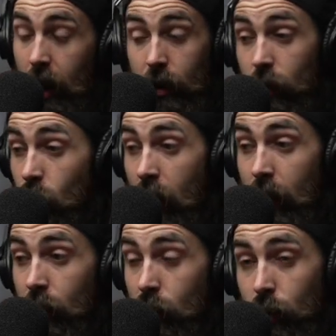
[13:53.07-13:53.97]
I don't know.
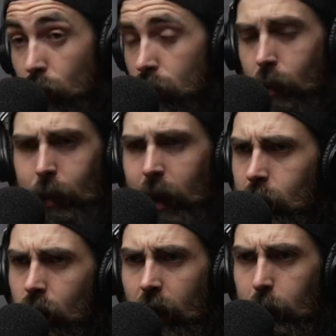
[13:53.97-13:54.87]
You told me
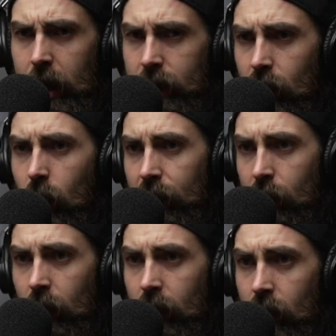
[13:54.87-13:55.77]
people don't get paid to go on
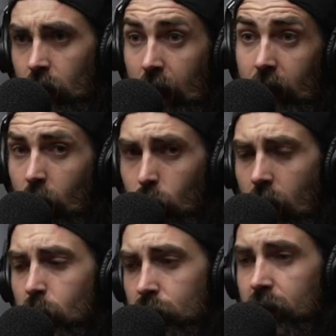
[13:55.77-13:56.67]
it, right? I
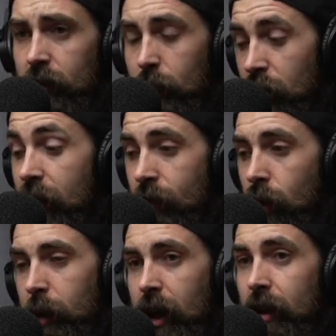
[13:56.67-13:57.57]
was under the assumption that if you're
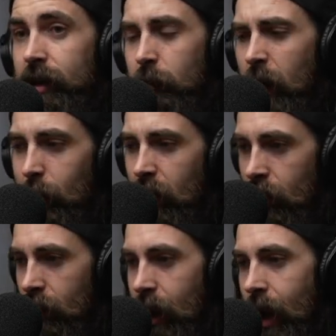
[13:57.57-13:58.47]
going to be
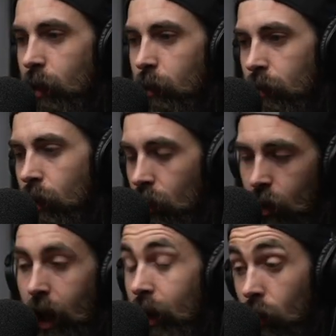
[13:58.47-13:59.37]
the guy or
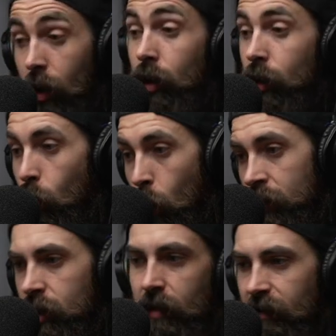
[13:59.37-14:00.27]
the girl that
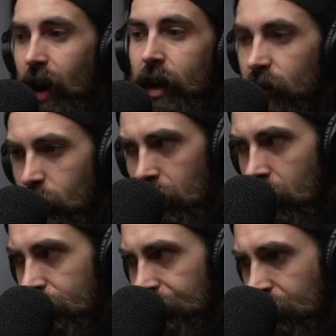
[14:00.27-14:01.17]
wants to find
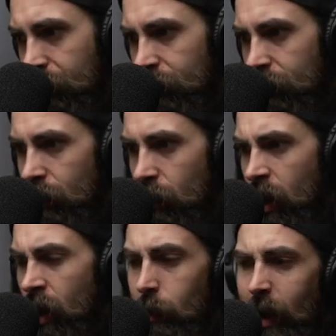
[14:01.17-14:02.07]
somebody,
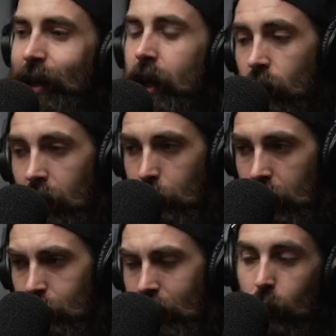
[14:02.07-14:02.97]
maybe they don't get
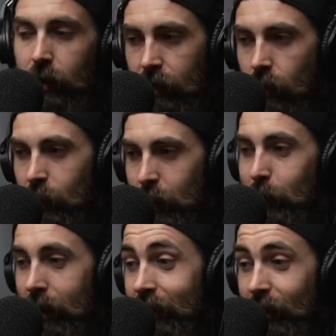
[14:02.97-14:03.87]
paid. But I would have thought the
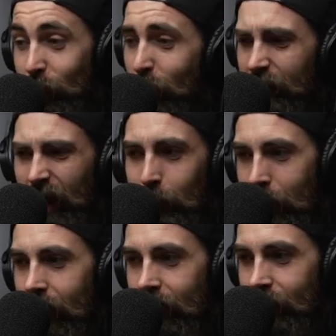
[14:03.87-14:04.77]
people in the tubes get paid.